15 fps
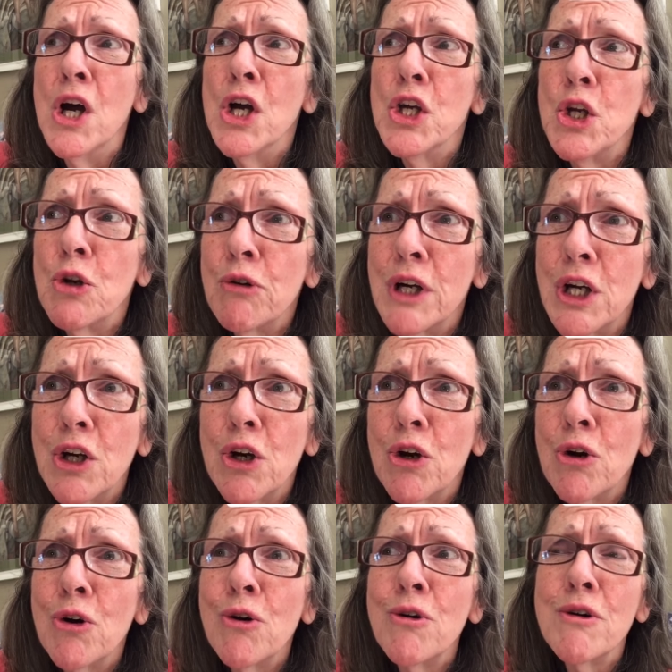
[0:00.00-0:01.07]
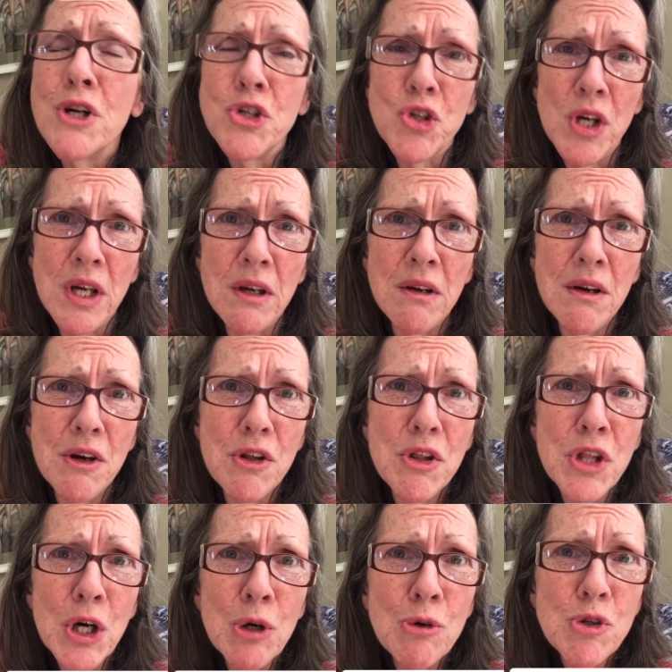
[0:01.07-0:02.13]
You're encouraging
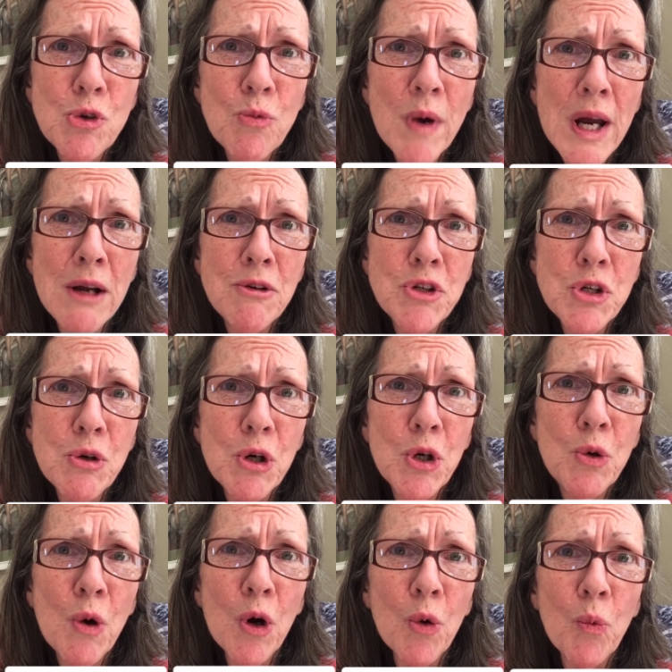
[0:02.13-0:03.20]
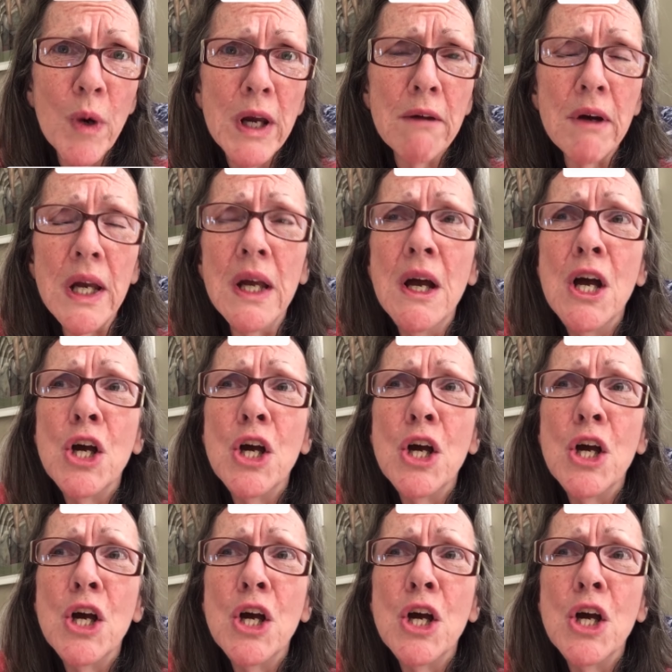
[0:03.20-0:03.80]
those around you who are weary.